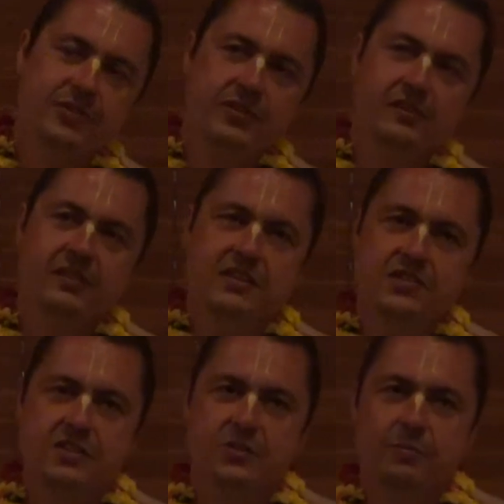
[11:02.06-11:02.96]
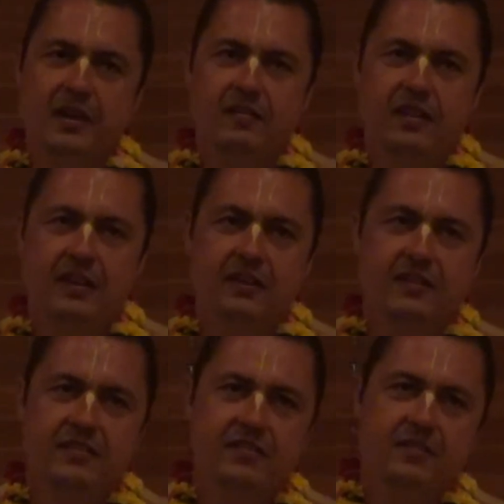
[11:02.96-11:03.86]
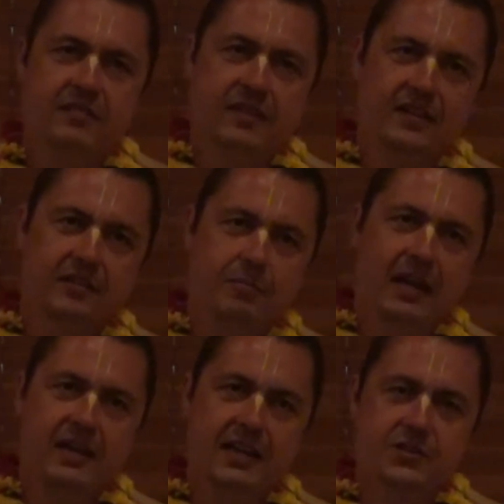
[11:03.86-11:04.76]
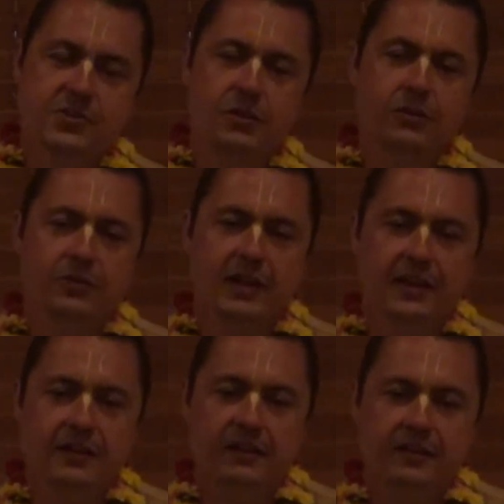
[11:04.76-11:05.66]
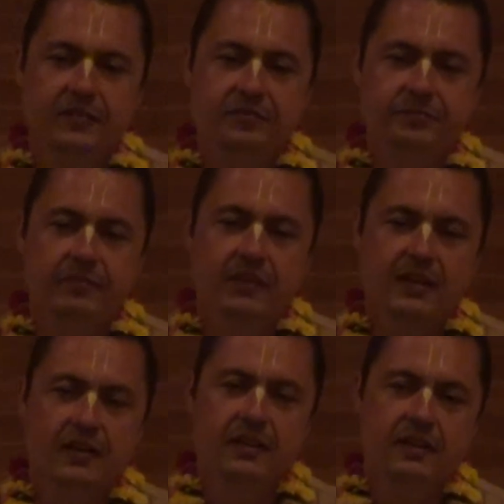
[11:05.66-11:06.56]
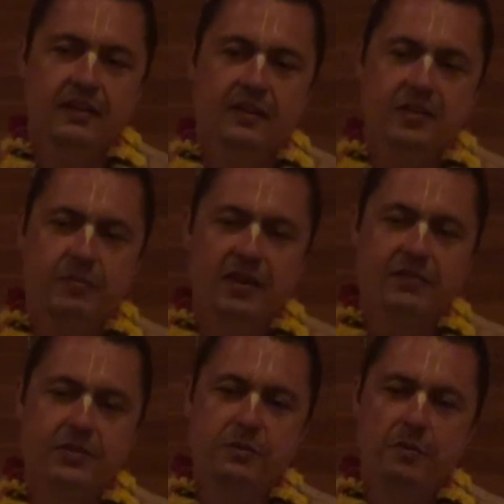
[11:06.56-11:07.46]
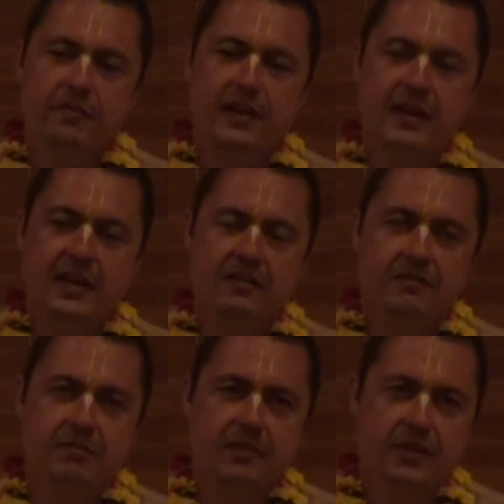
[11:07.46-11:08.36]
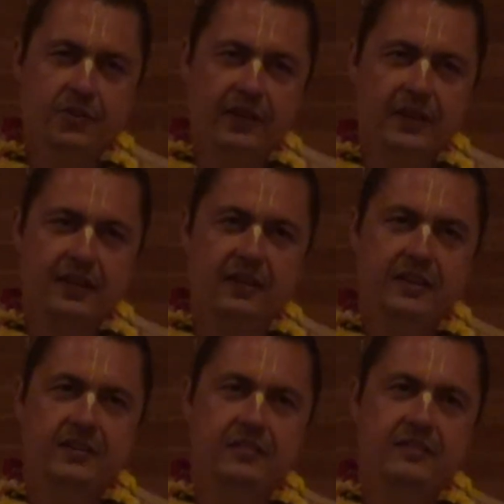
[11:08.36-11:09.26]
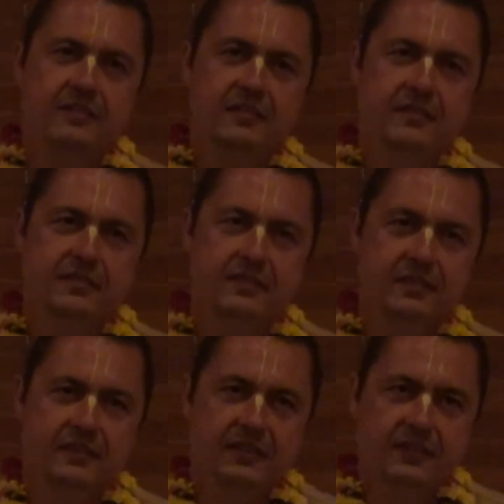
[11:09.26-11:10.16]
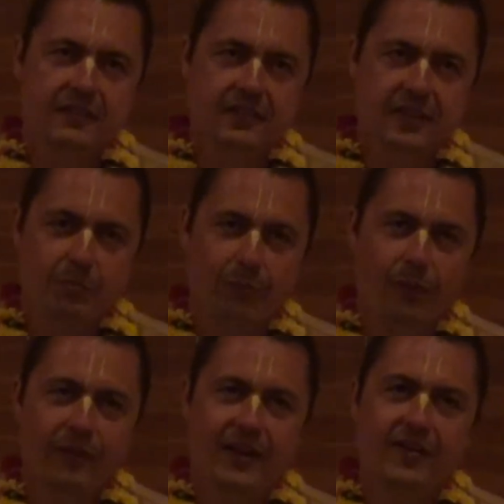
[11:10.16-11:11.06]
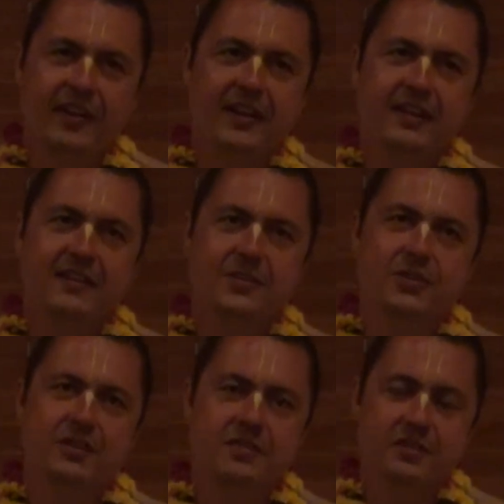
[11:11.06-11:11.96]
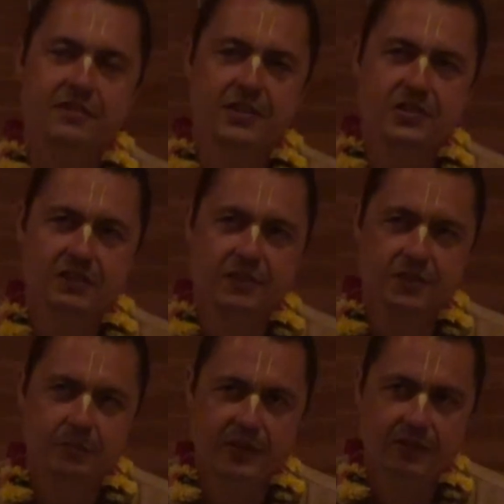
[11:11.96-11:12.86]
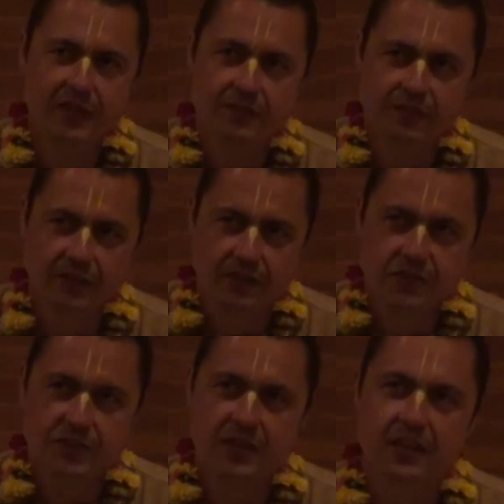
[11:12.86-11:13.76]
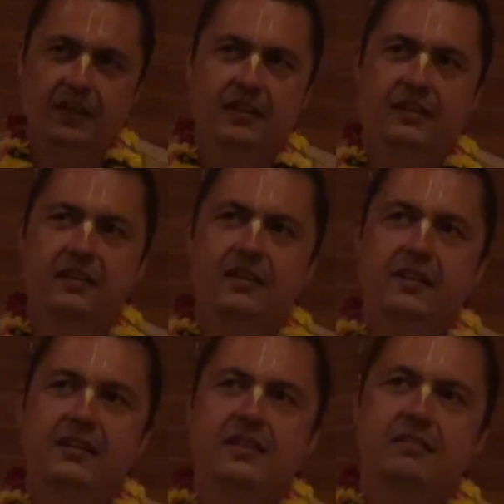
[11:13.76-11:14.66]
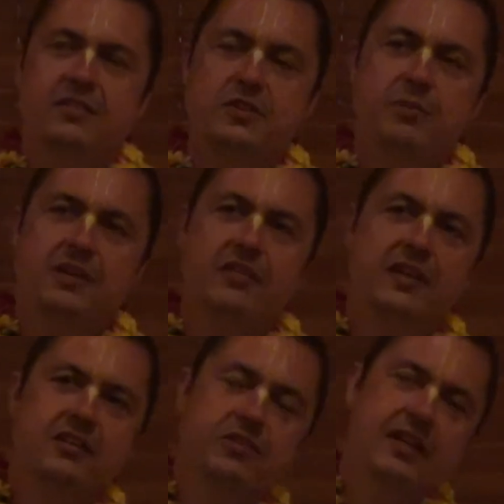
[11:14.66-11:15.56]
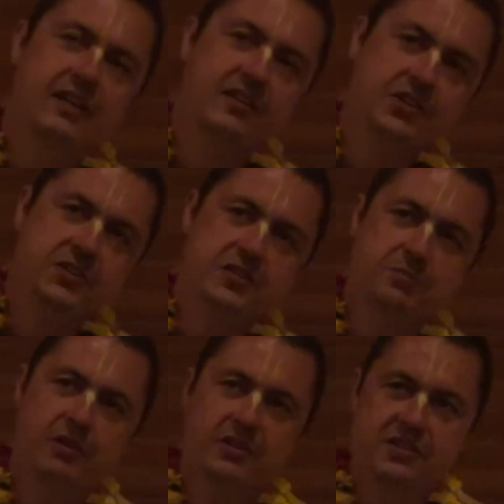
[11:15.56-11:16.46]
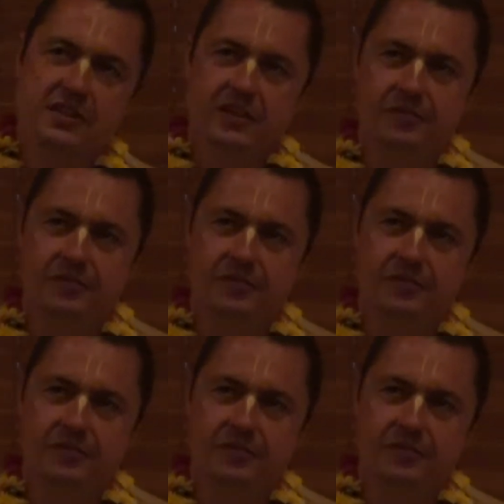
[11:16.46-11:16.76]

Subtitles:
material things just to maintain body and soul together. But we should be very greedy, employ greed in the service of Krishna. We should be greedy for Krishna. We should be greedy to get Krishna's mercy.